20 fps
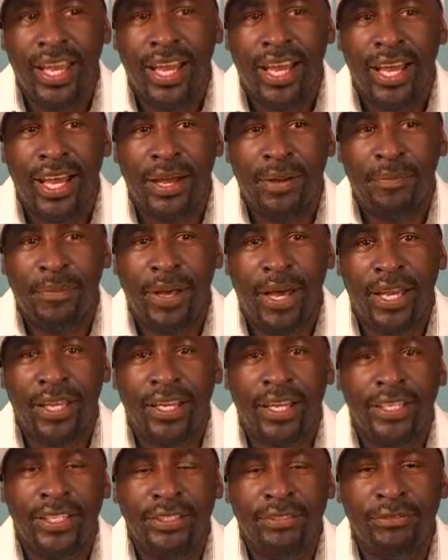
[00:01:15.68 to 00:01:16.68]
I
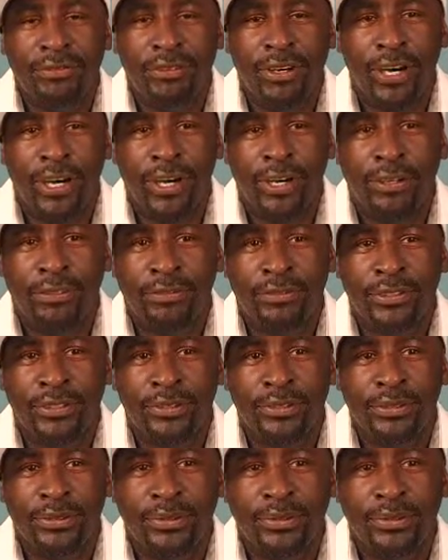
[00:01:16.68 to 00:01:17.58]
got involved